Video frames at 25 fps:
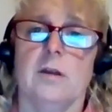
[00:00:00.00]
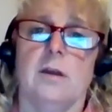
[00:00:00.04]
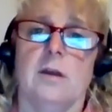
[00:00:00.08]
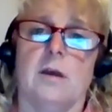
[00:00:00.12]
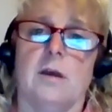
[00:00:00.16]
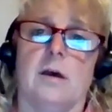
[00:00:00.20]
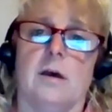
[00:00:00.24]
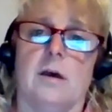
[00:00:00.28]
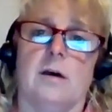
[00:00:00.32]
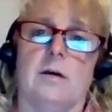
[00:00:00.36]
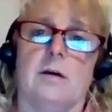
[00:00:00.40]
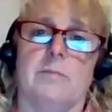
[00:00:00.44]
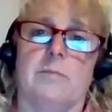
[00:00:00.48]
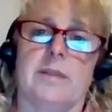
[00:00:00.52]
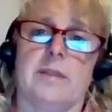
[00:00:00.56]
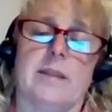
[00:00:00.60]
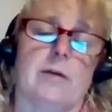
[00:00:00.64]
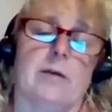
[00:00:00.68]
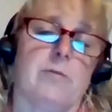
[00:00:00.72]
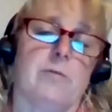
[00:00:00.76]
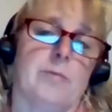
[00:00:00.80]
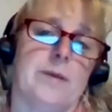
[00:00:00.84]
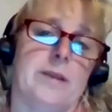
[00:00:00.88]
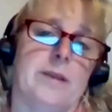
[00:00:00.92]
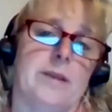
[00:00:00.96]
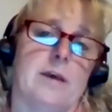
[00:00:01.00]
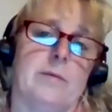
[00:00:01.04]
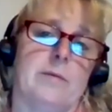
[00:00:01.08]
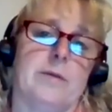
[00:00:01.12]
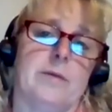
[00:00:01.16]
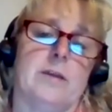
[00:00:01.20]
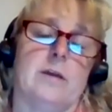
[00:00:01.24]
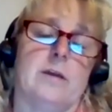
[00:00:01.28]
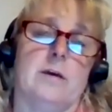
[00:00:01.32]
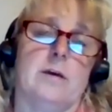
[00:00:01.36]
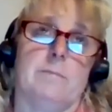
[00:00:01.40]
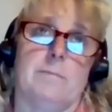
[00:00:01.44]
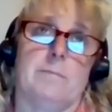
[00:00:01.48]
and that will be
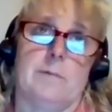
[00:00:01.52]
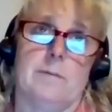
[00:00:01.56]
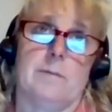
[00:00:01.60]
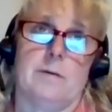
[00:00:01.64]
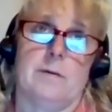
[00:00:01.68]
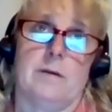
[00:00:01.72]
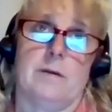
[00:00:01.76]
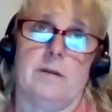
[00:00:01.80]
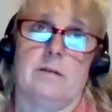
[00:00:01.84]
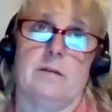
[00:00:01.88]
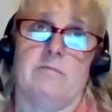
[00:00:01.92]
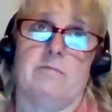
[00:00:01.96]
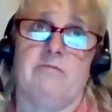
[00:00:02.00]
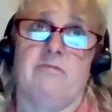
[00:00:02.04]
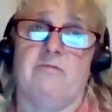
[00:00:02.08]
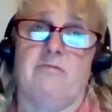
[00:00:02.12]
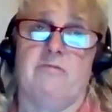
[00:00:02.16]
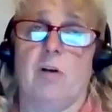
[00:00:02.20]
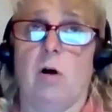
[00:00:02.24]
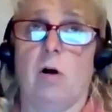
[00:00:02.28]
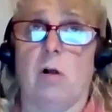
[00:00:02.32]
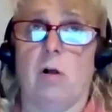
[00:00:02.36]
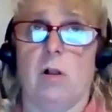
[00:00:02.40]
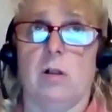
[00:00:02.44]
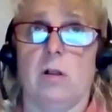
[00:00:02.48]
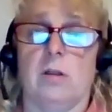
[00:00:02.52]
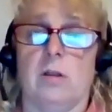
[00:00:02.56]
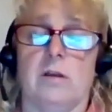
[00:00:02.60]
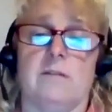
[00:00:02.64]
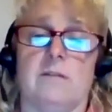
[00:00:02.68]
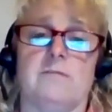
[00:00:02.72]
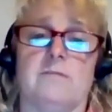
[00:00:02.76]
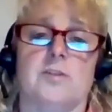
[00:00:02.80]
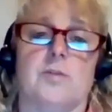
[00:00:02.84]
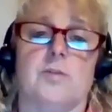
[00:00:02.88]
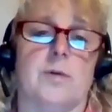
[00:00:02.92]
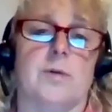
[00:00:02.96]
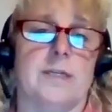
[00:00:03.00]
coming up in fall
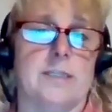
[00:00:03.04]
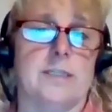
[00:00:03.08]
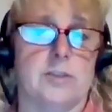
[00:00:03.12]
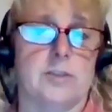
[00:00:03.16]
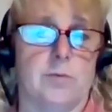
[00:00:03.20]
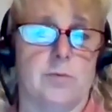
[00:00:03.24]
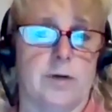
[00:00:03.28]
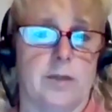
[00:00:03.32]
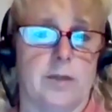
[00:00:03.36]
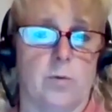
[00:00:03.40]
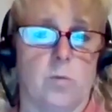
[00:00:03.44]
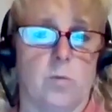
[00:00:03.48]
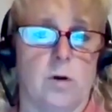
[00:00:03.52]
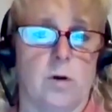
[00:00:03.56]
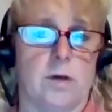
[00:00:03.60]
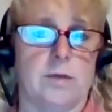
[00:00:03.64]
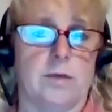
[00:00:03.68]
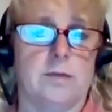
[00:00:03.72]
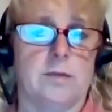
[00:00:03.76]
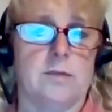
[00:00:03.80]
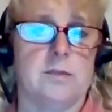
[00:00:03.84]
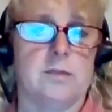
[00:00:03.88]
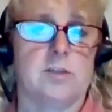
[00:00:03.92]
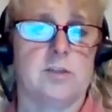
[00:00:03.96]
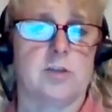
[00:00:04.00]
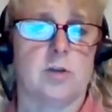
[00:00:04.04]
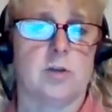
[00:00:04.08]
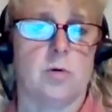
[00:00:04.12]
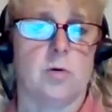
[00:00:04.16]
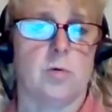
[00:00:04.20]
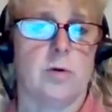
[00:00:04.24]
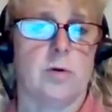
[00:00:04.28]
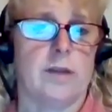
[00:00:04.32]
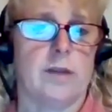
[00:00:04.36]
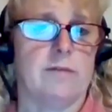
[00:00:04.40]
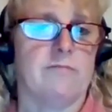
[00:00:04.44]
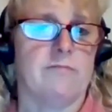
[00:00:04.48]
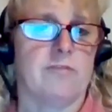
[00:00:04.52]
of 2021.
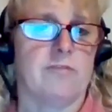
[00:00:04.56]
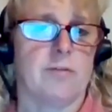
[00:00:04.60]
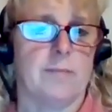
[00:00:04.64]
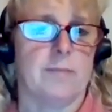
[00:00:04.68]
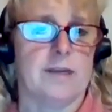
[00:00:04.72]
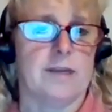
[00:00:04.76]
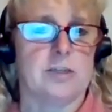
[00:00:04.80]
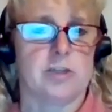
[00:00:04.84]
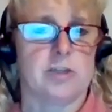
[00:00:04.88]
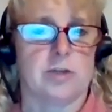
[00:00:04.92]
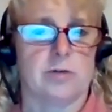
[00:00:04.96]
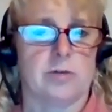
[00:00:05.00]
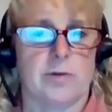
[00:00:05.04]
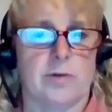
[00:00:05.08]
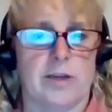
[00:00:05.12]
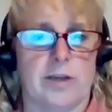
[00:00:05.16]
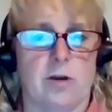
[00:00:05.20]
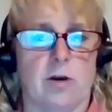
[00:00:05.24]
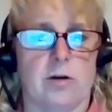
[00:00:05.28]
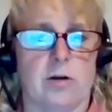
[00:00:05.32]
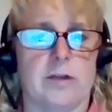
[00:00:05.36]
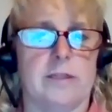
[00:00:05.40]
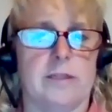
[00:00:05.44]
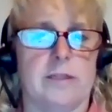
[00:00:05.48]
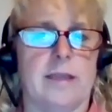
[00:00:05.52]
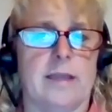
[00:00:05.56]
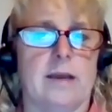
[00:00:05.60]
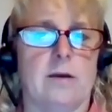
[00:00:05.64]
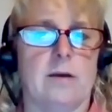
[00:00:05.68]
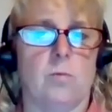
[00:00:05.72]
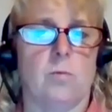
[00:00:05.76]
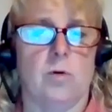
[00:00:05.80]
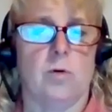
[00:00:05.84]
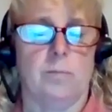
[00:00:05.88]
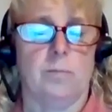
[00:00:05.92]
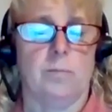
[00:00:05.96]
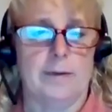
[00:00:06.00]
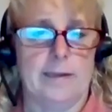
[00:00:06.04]
So information regarding that
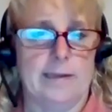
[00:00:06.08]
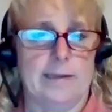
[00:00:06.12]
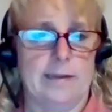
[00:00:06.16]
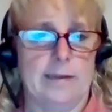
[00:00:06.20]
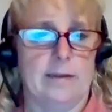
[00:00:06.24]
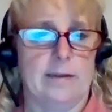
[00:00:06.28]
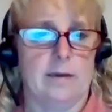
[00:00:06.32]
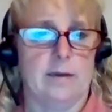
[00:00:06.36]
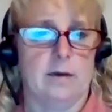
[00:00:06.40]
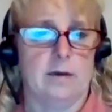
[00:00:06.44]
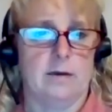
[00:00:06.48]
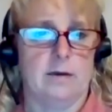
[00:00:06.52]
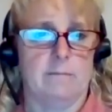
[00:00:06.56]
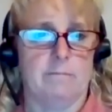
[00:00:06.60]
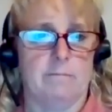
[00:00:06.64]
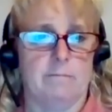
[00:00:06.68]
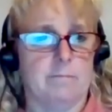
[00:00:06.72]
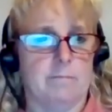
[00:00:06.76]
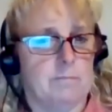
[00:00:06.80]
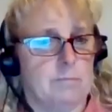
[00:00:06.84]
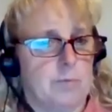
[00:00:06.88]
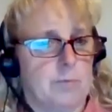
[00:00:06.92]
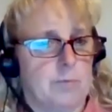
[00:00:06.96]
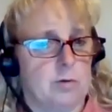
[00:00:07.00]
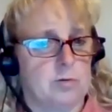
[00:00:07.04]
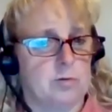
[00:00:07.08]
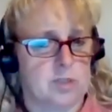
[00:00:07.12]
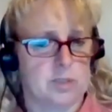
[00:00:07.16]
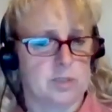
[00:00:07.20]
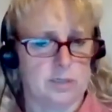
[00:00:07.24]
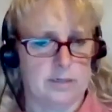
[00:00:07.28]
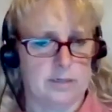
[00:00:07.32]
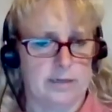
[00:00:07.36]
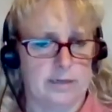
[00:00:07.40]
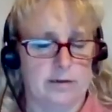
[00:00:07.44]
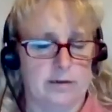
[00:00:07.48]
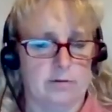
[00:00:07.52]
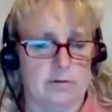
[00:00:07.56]
will be
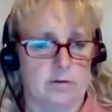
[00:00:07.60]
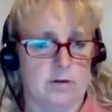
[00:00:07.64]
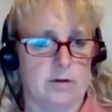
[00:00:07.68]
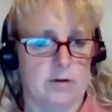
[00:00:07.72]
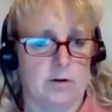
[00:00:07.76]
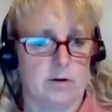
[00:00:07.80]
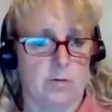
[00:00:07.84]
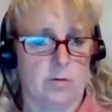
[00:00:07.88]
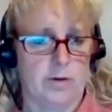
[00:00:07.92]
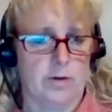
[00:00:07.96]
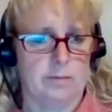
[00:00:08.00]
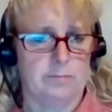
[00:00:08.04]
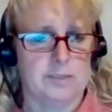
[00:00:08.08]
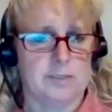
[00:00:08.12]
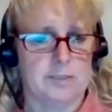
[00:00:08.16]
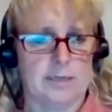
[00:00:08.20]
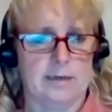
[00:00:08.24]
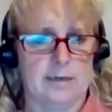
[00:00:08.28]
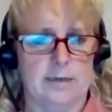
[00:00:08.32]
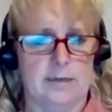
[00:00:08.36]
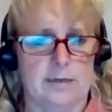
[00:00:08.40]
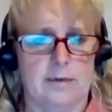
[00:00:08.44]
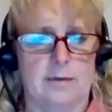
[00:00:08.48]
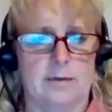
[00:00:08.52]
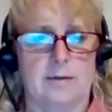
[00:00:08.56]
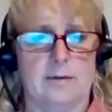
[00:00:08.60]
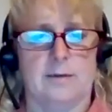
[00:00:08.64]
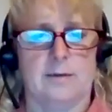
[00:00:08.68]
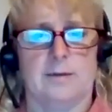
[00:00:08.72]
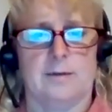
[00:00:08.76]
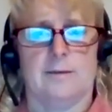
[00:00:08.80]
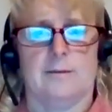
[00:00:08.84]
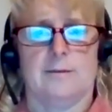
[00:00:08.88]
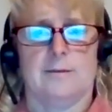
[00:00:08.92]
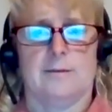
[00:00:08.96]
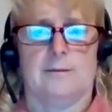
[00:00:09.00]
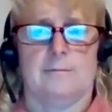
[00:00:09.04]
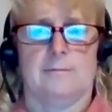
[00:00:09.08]
posted here on our website.
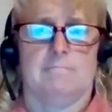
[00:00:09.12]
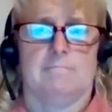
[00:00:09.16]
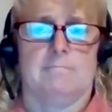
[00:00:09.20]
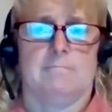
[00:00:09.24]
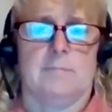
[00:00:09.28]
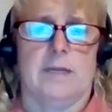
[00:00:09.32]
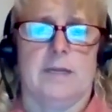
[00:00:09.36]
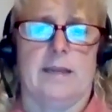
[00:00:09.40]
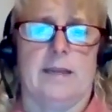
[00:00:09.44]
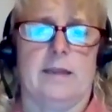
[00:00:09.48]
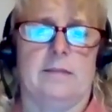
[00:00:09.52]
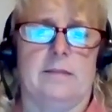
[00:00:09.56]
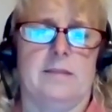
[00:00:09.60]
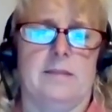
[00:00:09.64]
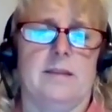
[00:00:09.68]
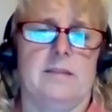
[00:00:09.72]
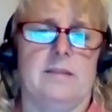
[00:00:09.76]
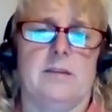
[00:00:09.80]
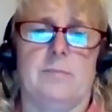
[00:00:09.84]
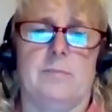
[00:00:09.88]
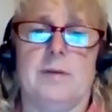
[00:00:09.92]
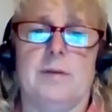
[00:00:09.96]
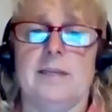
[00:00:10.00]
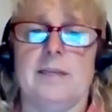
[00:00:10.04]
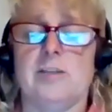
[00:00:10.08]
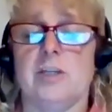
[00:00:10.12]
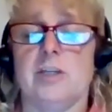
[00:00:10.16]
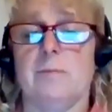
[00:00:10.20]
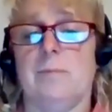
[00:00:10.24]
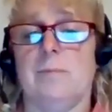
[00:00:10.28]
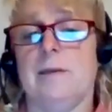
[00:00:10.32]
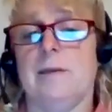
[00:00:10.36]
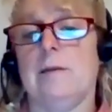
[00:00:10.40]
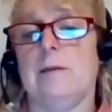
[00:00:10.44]
And then the PGP